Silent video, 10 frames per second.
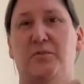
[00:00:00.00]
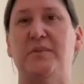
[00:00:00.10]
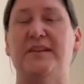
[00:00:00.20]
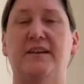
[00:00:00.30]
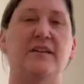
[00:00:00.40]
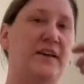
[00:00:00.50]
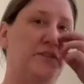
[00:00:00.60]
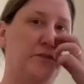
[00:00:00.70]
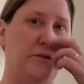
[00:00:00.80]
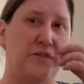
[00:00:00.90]
particularly those
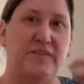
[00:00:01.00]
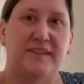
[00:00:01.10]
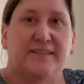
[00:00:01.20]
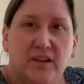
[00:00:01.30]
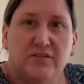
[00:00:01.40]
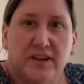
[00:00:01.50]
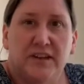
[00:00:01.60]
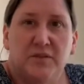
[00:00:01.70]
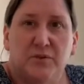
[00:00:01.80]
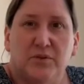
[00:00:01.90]
of us who sit over
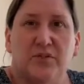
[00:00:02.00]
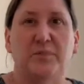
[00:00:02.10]
keyboards